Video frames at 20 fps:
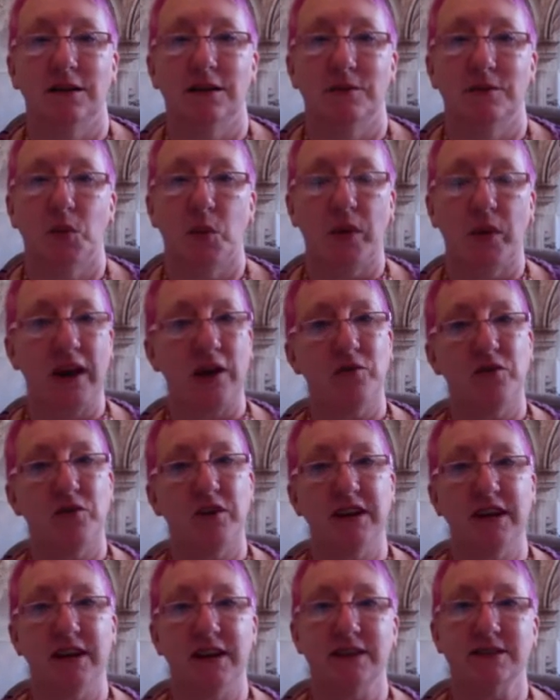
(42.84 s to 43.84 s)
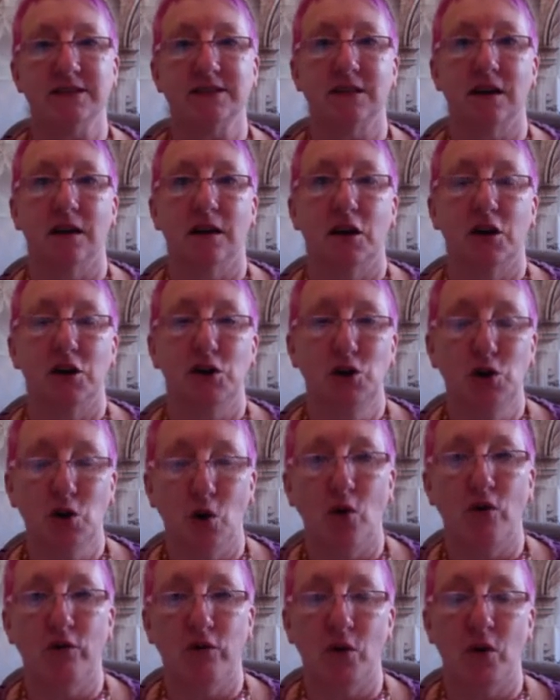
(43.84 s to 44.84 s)
but whatever it is,
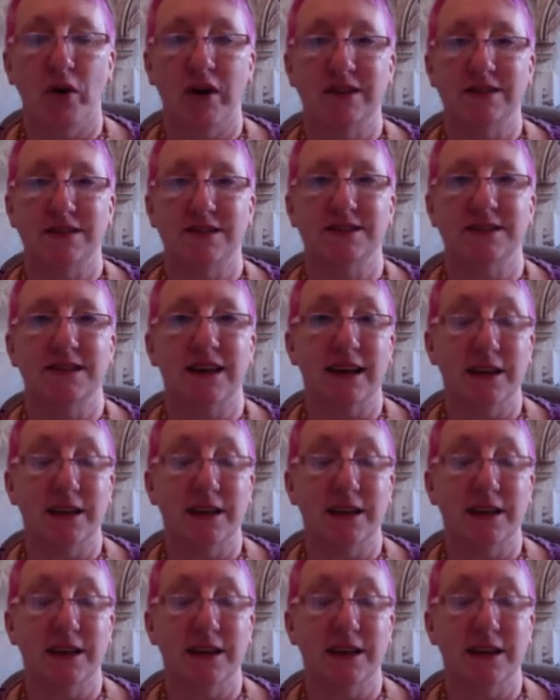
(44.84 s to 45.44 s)
your voice is the